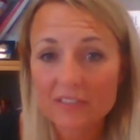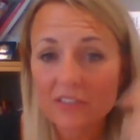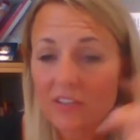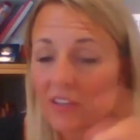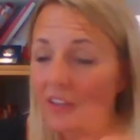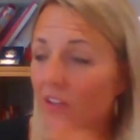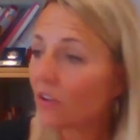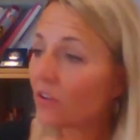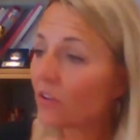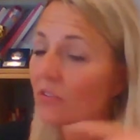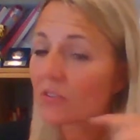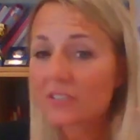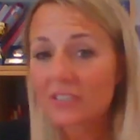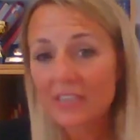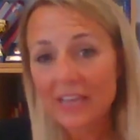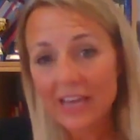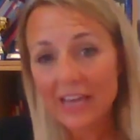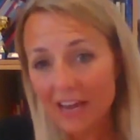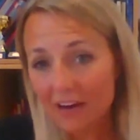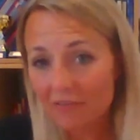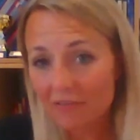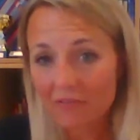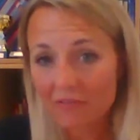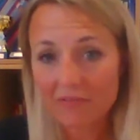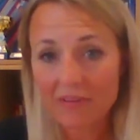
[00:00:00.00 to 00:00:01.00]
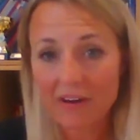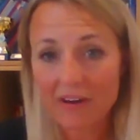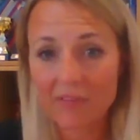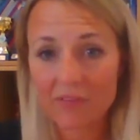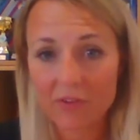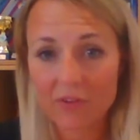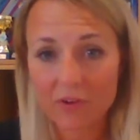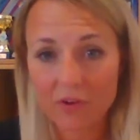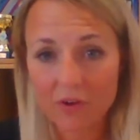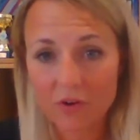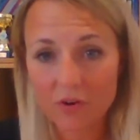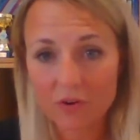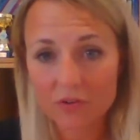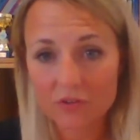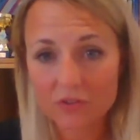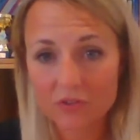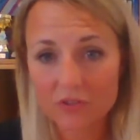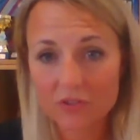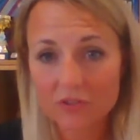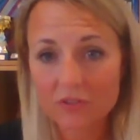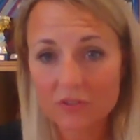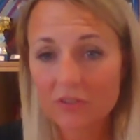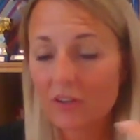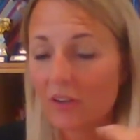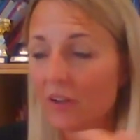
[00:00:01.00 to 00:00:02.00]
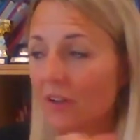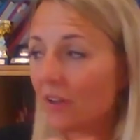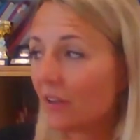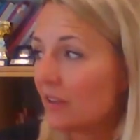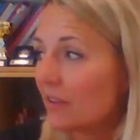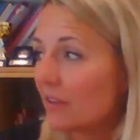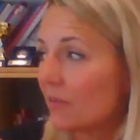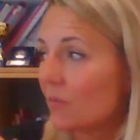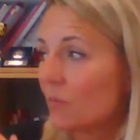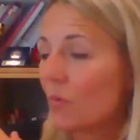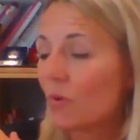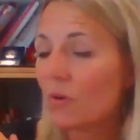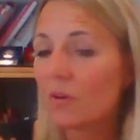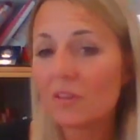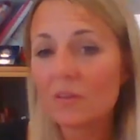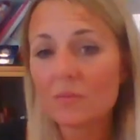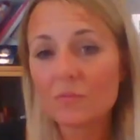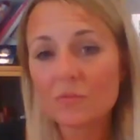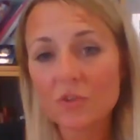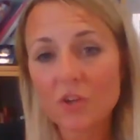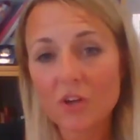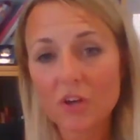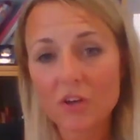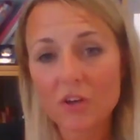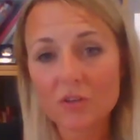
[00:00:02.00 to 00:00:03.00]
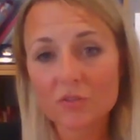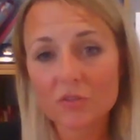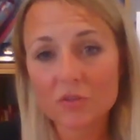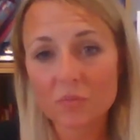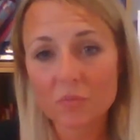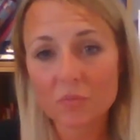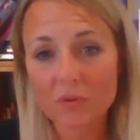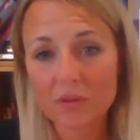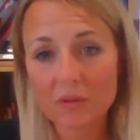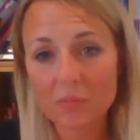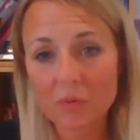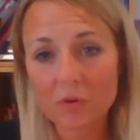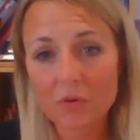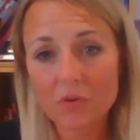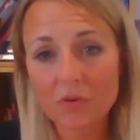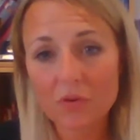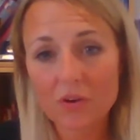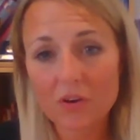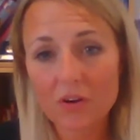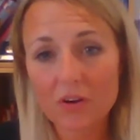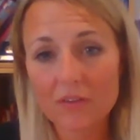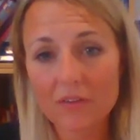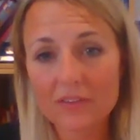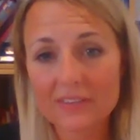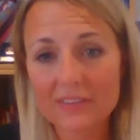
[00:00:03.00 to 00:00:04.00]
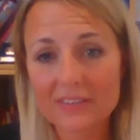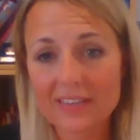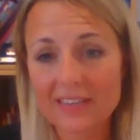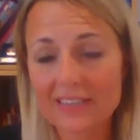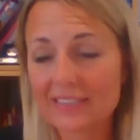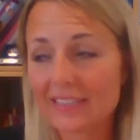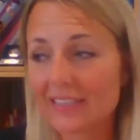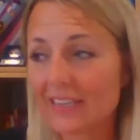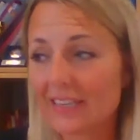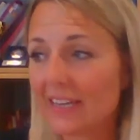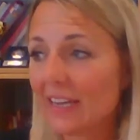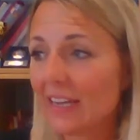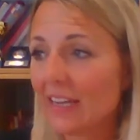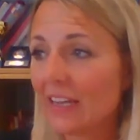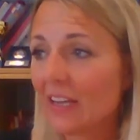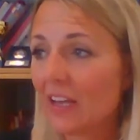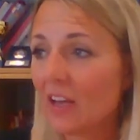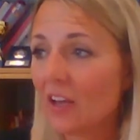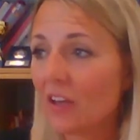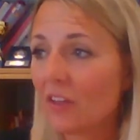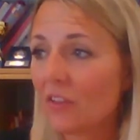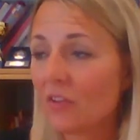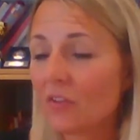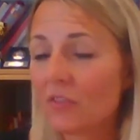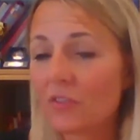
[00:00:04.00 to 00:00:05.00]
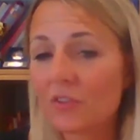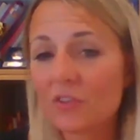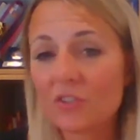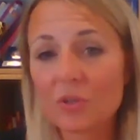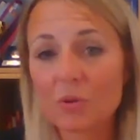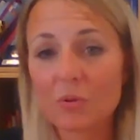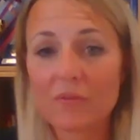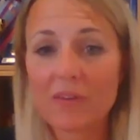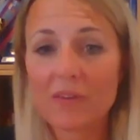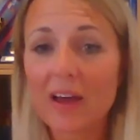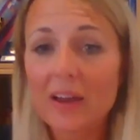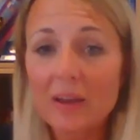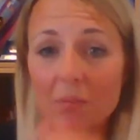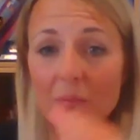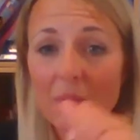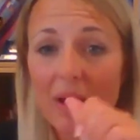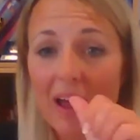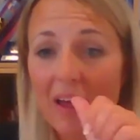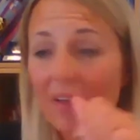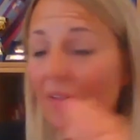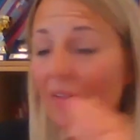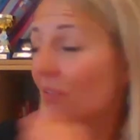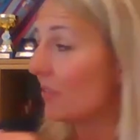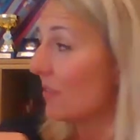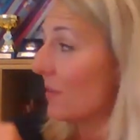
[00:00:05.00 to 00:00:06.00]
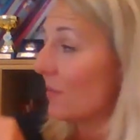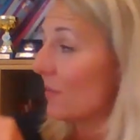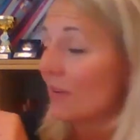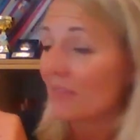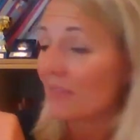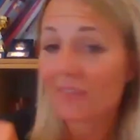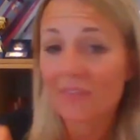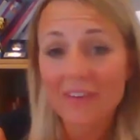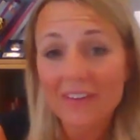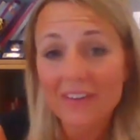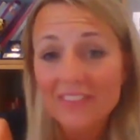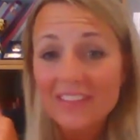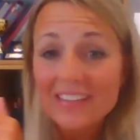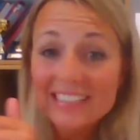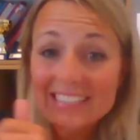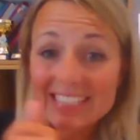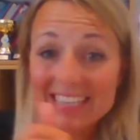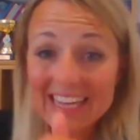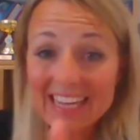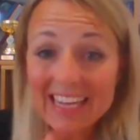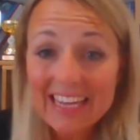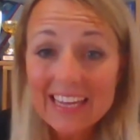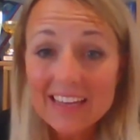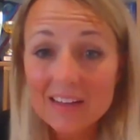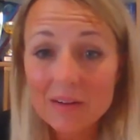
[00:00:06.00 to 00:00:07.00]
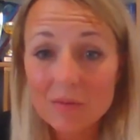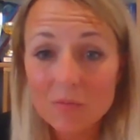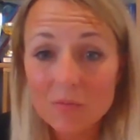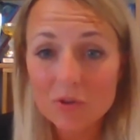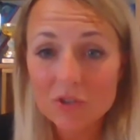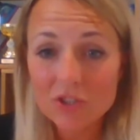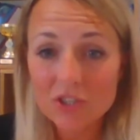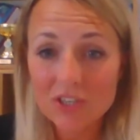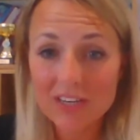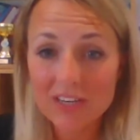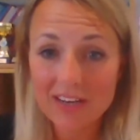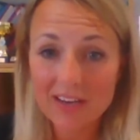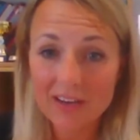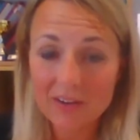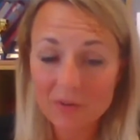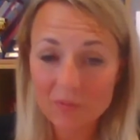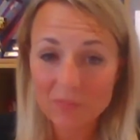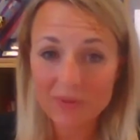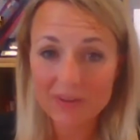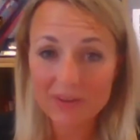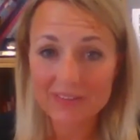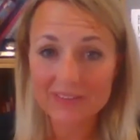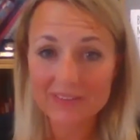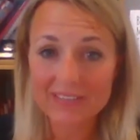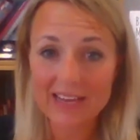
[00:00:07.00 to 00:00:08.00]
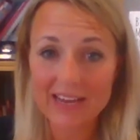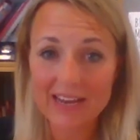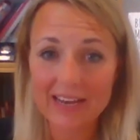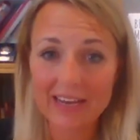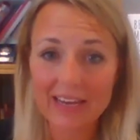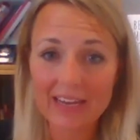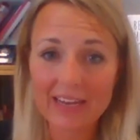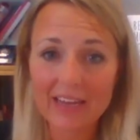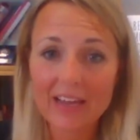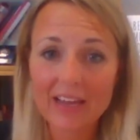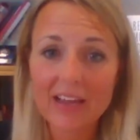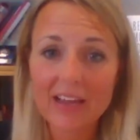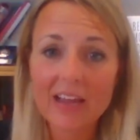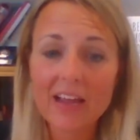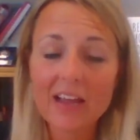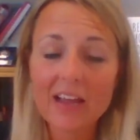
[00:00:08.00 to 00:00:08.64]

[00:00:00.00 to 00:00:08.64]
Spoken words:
So they're not tearing around the garden. One of them's curled up with a book on a settee. The other two have had a bath, they've had their tea, watching a little bit of telly.